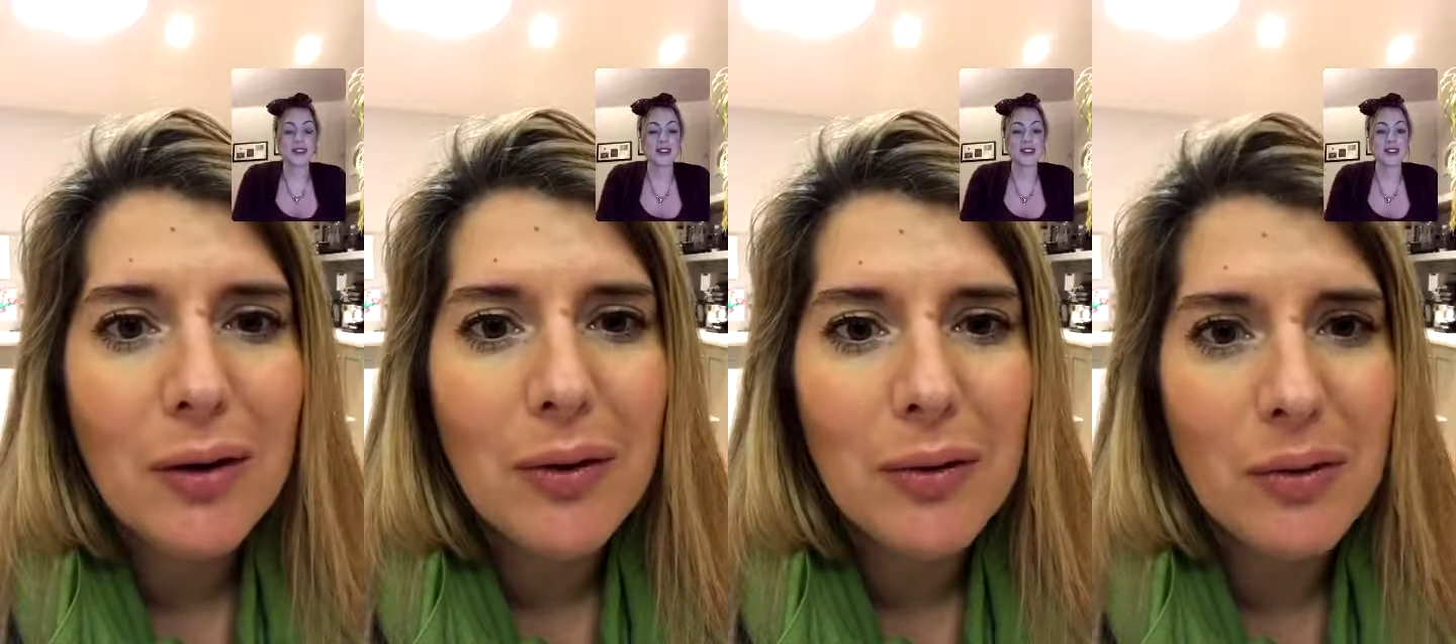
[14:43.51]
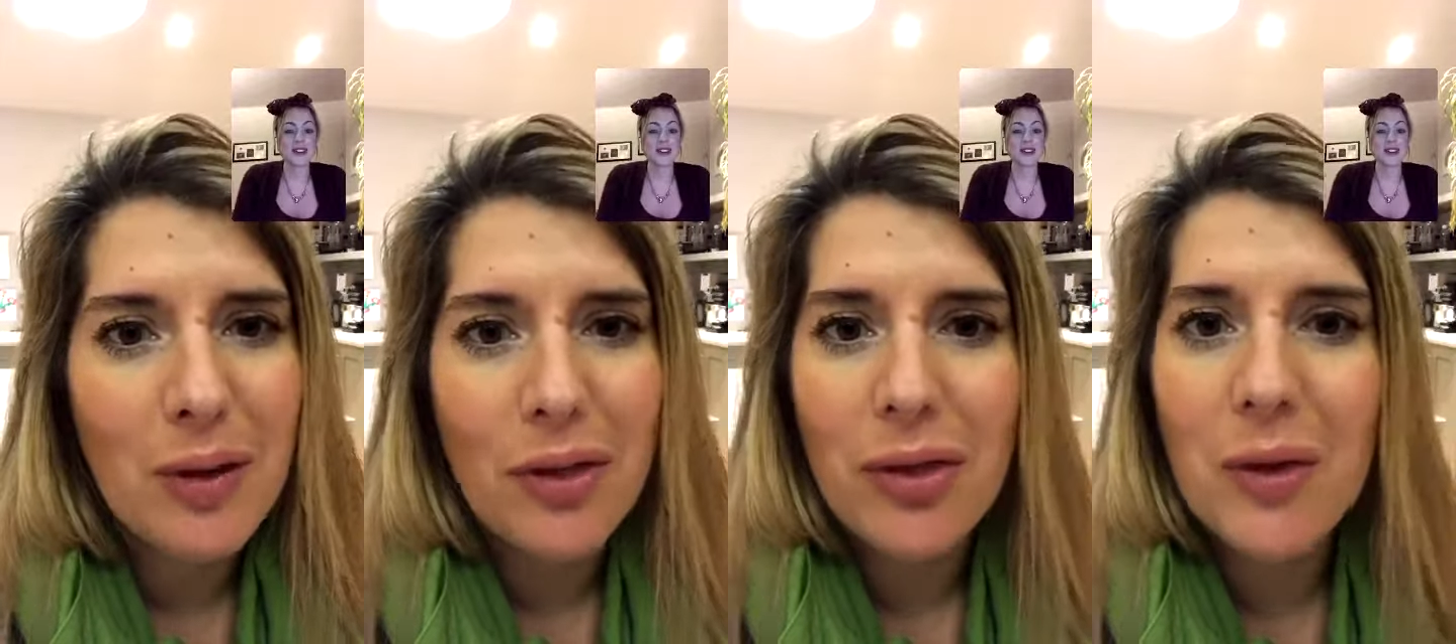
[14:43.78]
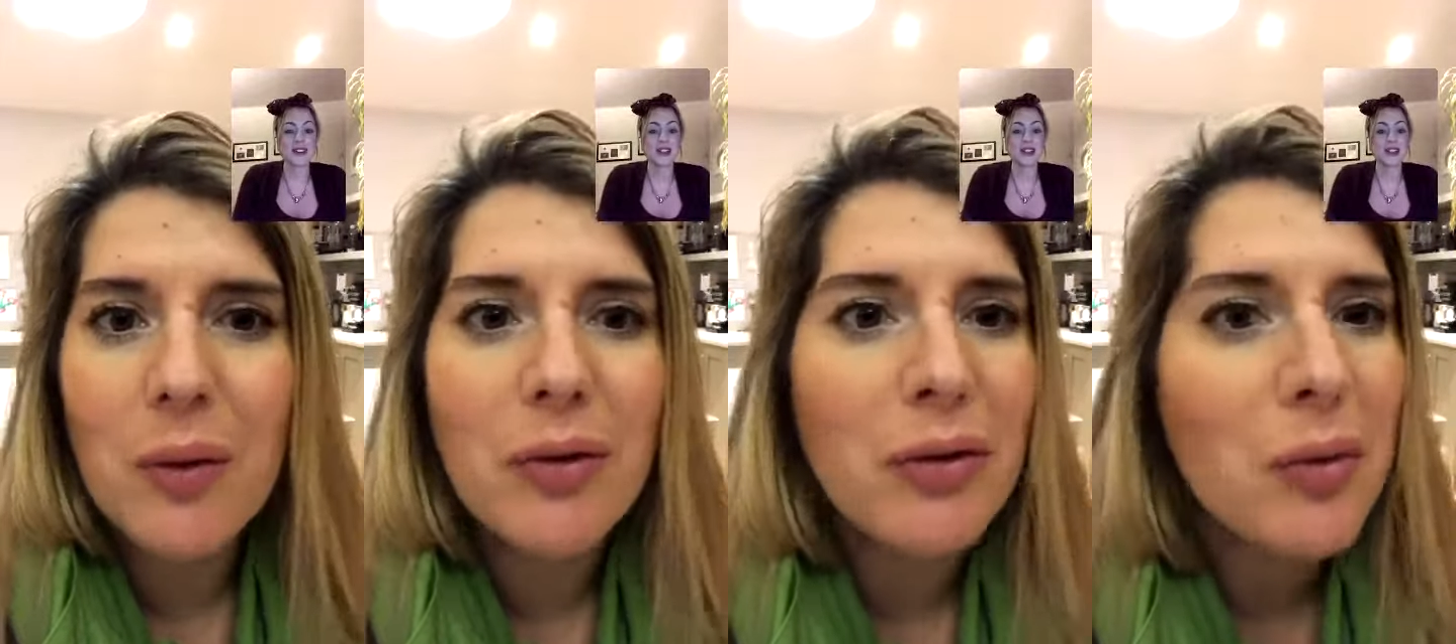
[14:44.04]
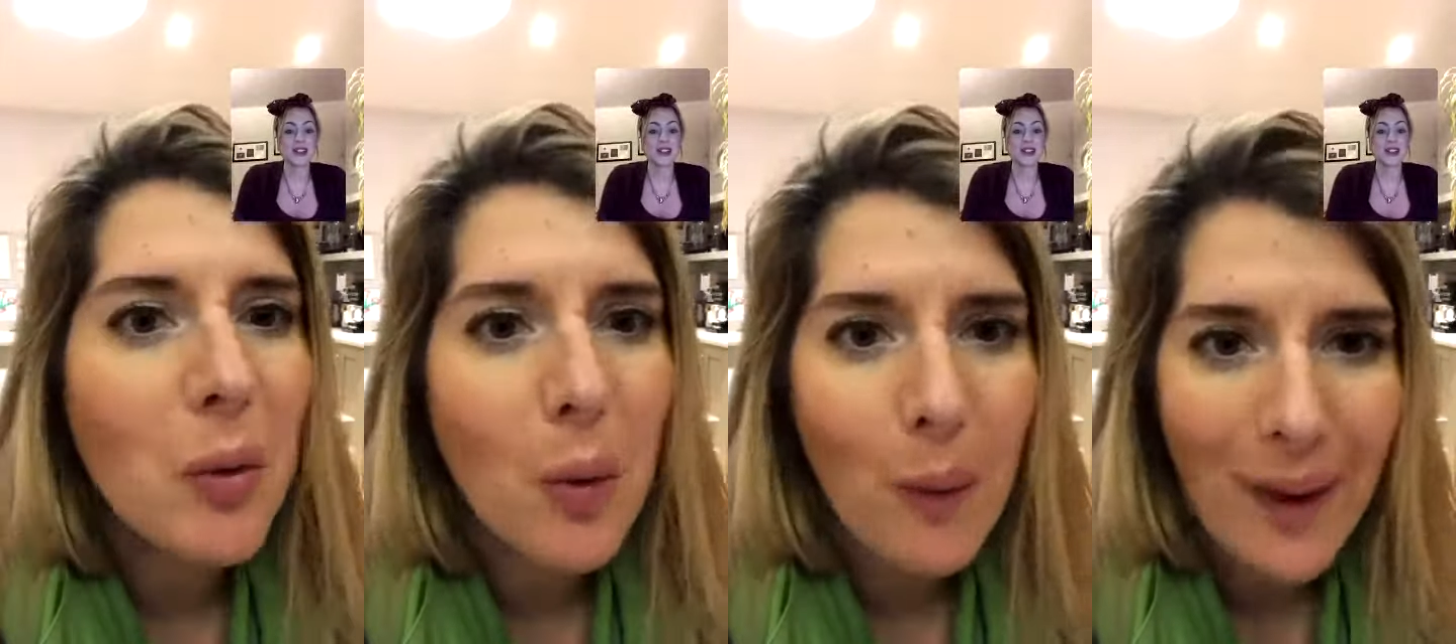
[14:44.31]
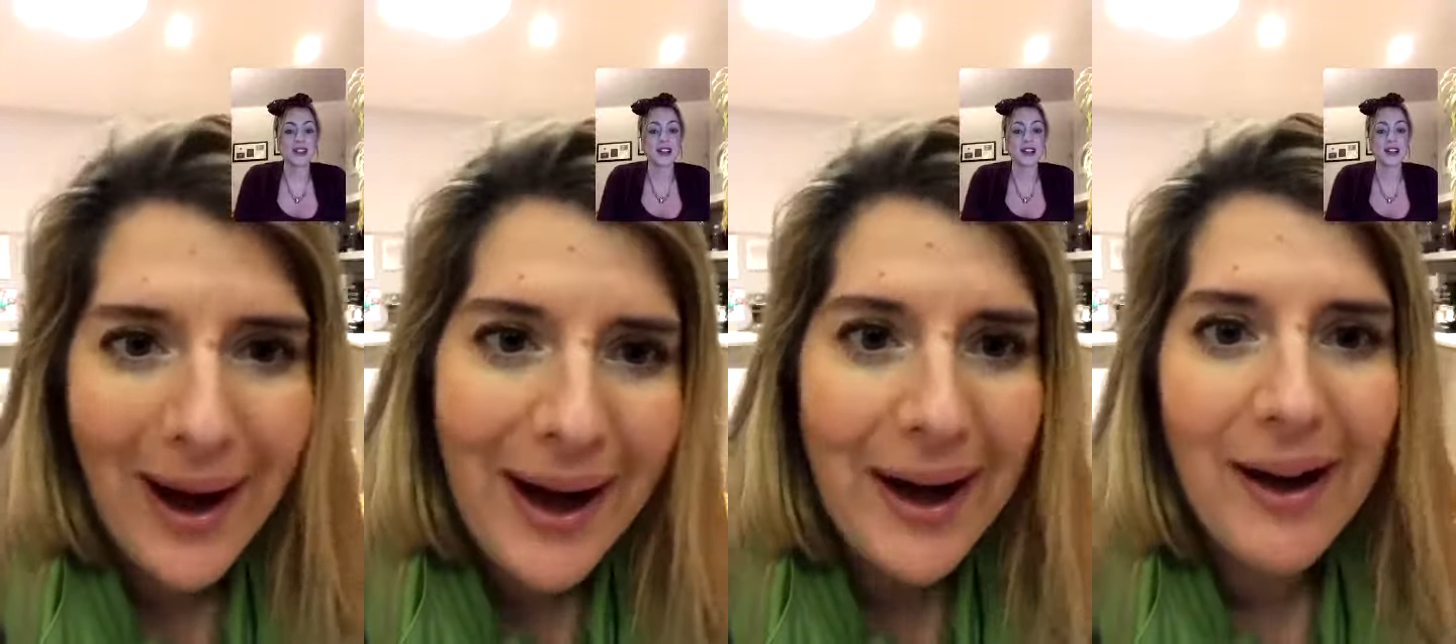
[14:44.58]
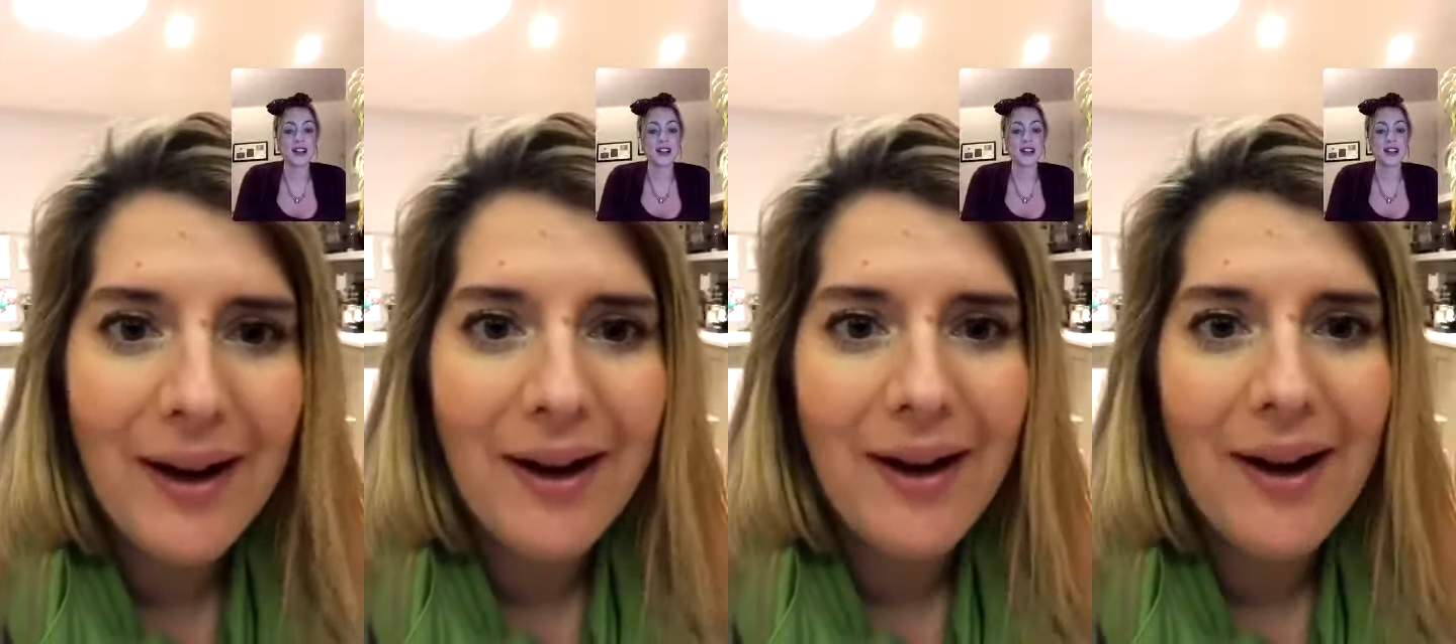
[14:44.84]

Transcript: that there was no way